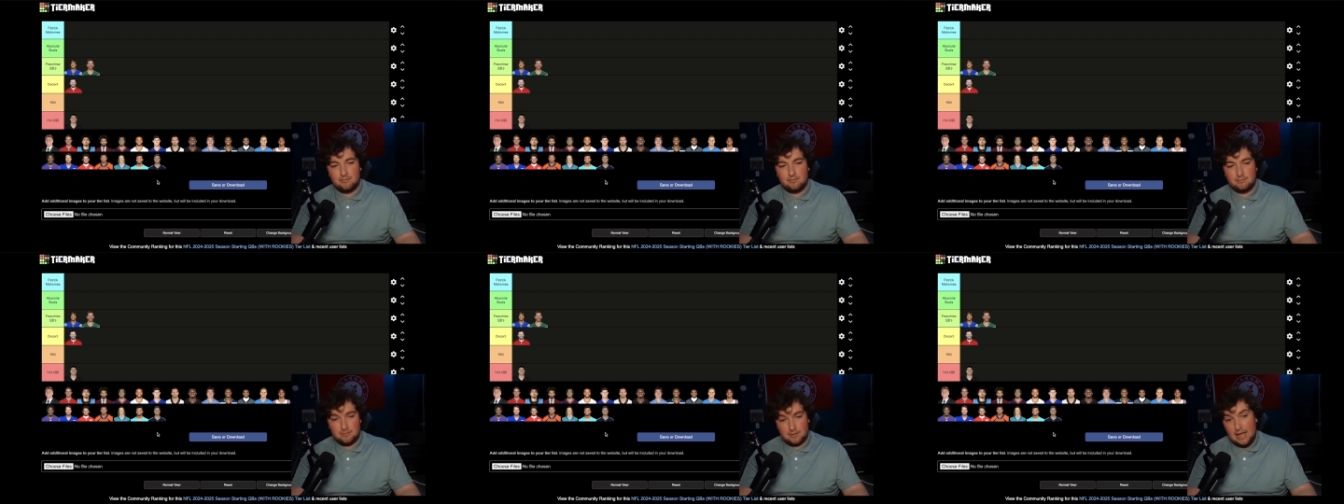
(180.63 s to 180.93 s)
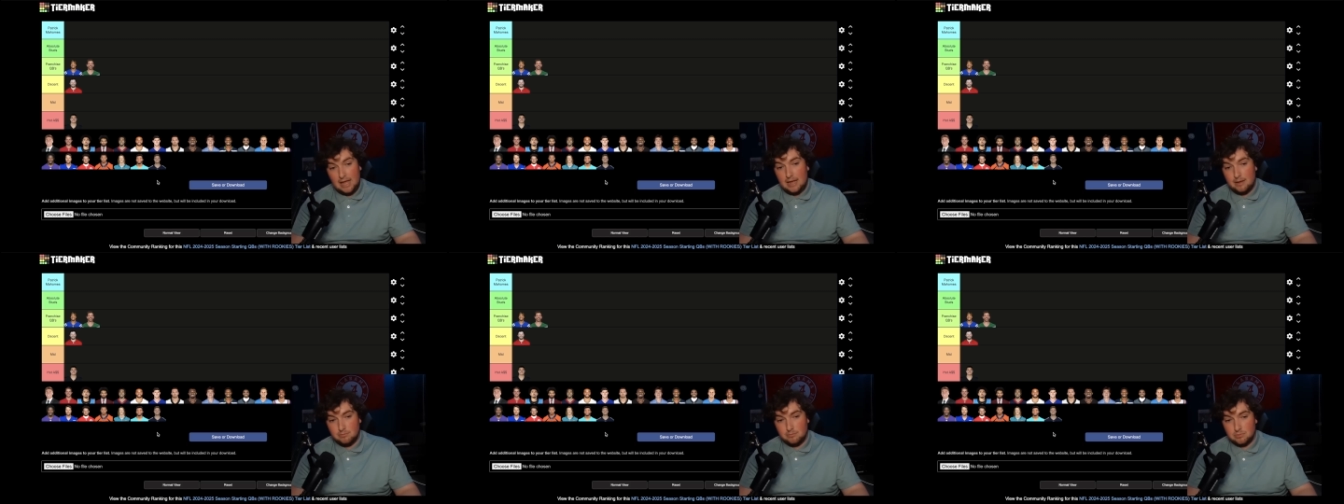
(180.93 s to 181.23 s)

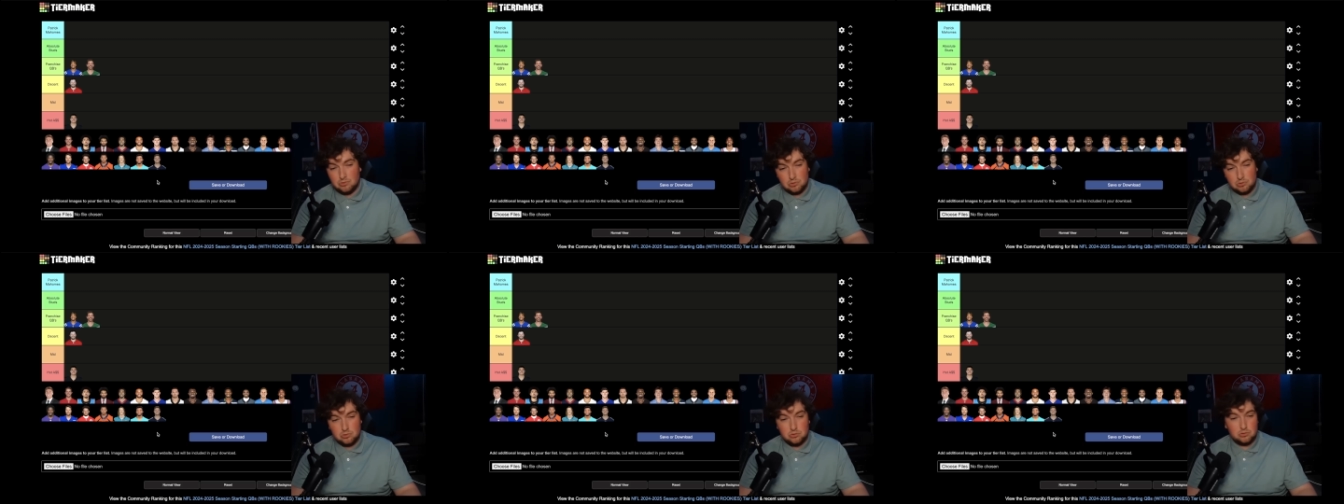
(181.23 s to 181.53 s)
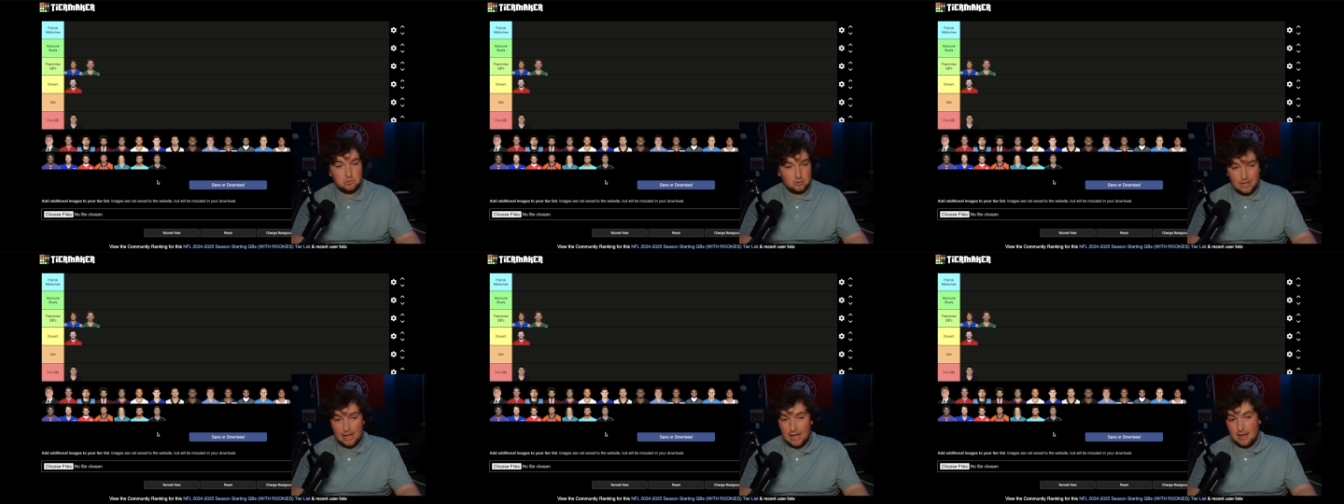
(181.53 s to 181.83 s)
game
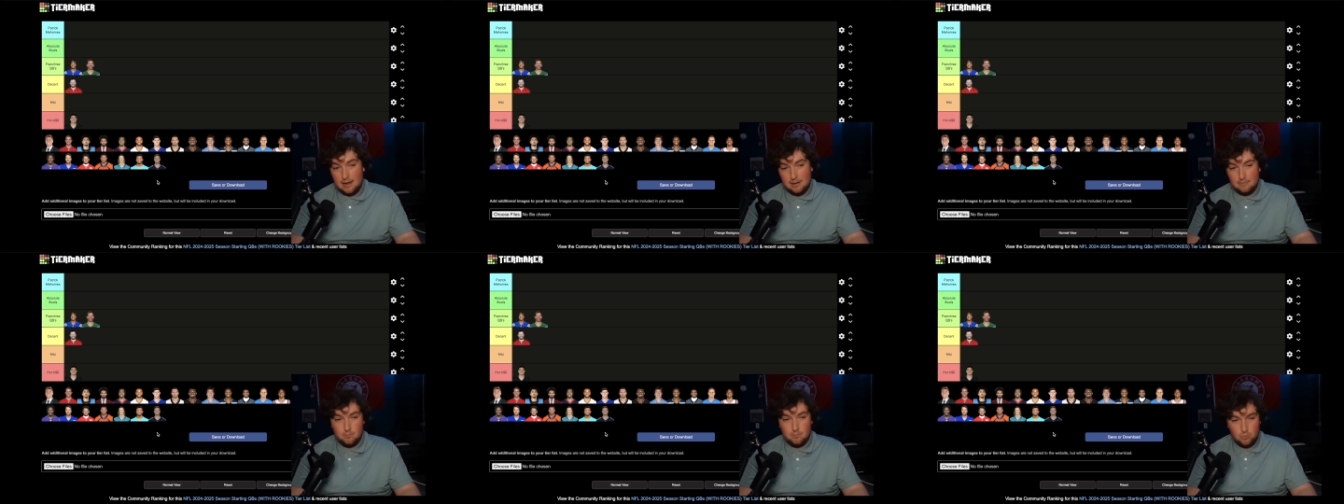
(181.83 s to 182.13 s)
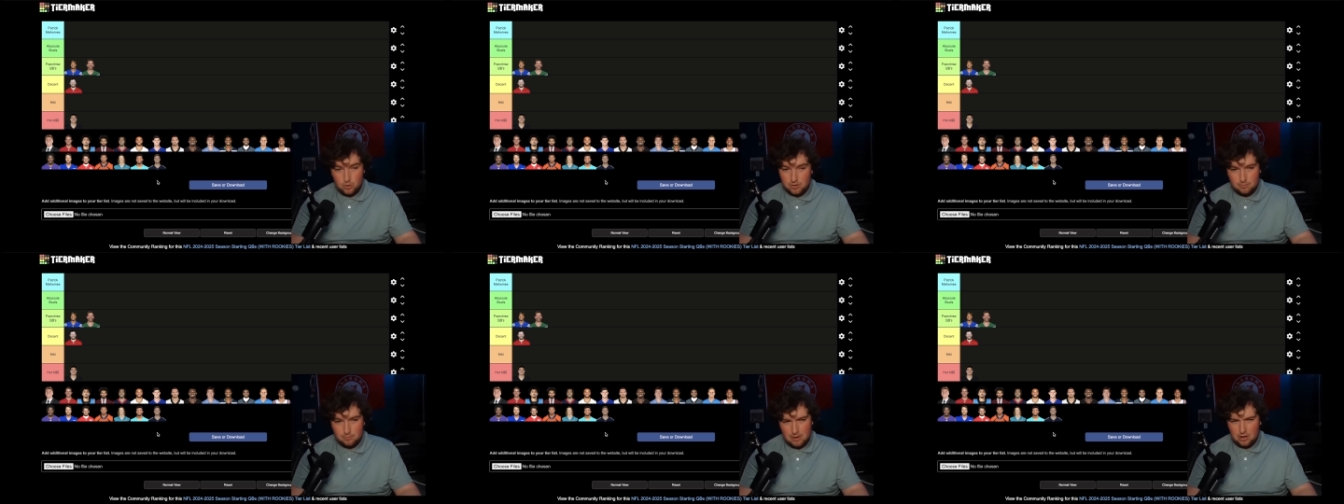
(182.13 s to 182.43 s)

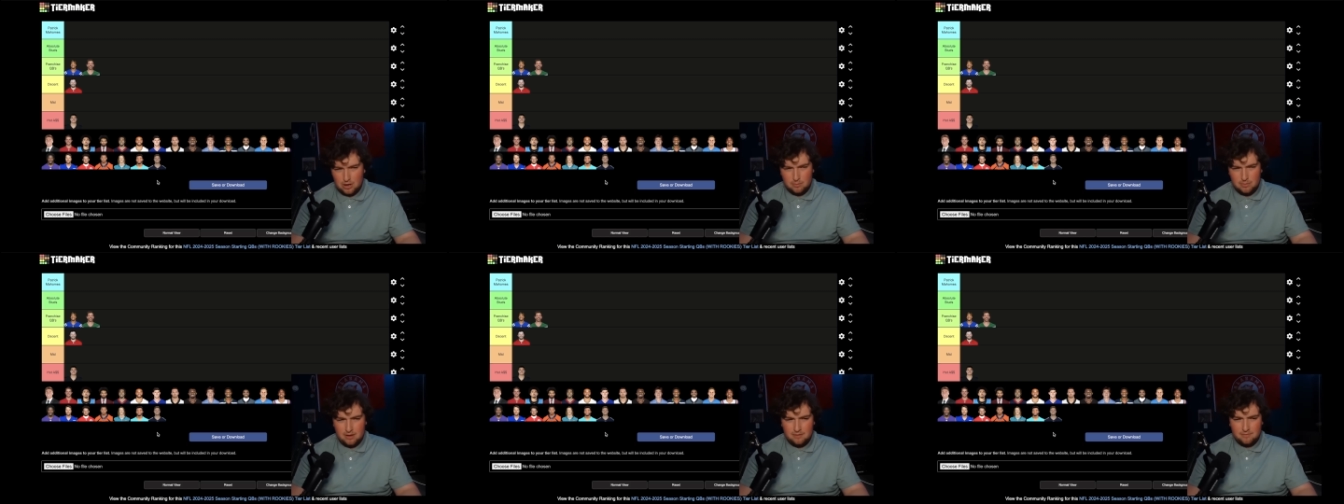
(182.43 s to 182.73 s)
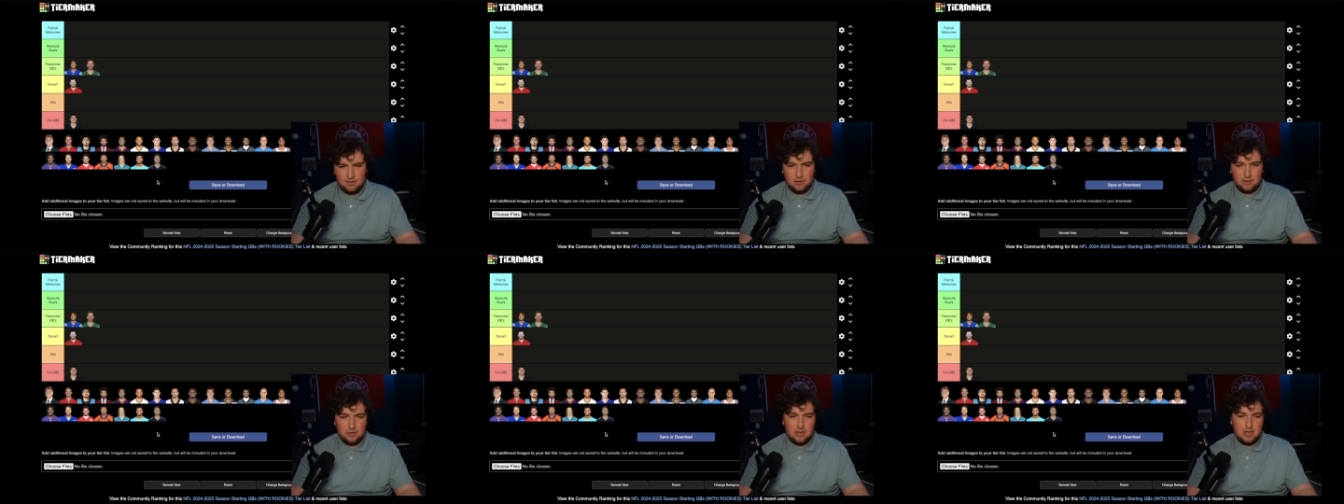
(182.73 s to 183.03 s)
with Baker
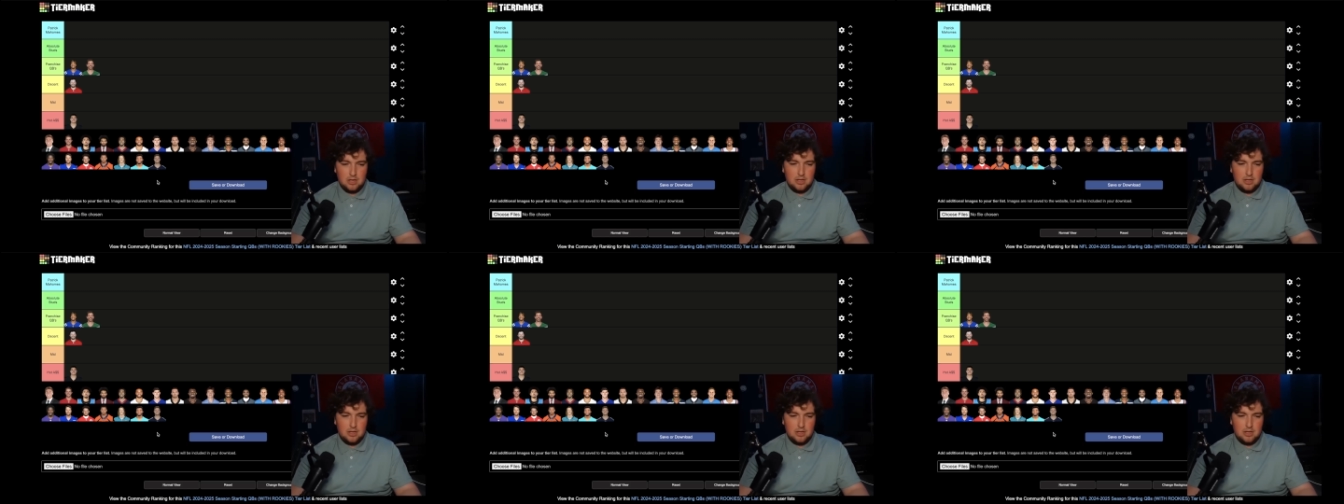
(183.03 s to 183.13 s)
Mayfield.